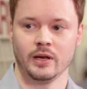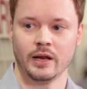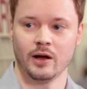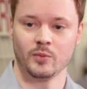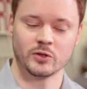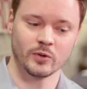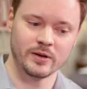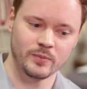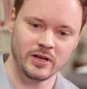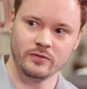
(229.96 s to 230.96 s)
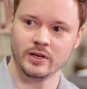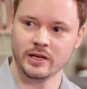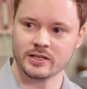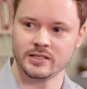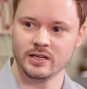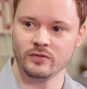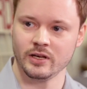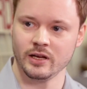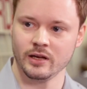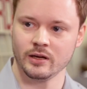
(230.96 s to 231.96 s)
Now between PVD and
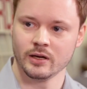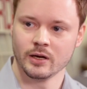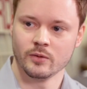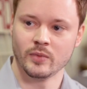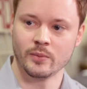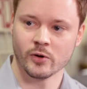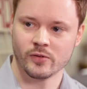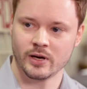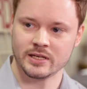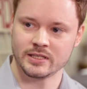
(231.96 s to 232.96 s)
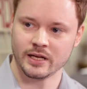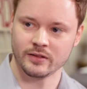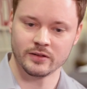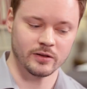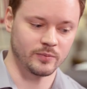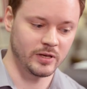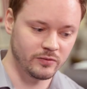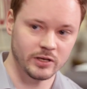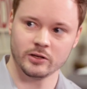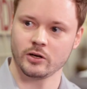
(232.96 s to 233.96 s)
CVD, remember that I said that the
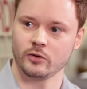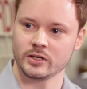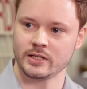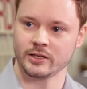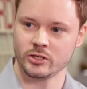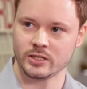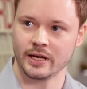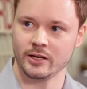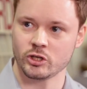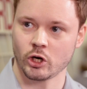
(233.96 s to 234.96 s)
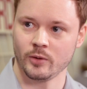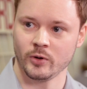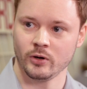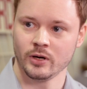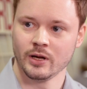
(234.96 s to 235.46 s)
PVD coating is actually slightly sharper?